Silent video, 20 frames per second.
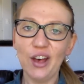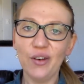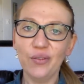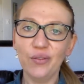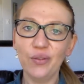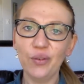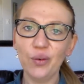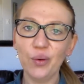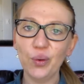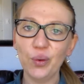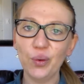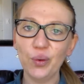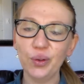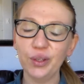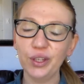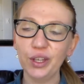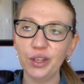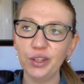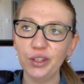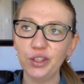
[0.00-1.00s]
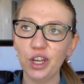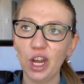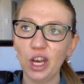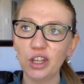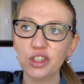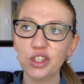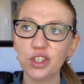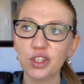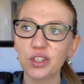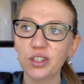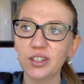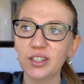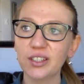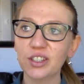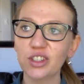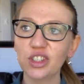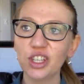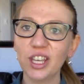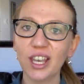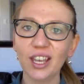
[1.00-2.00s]
for, you know,
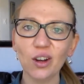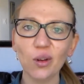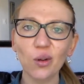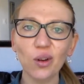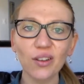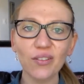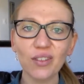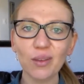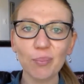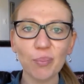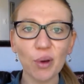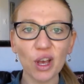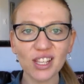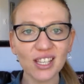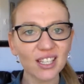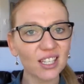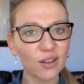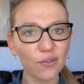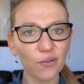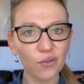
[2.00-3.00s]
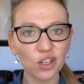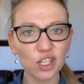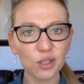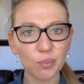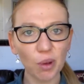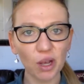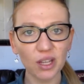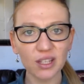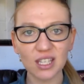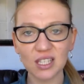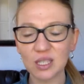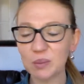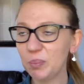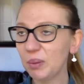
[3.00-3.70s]
to get all of the positive responses.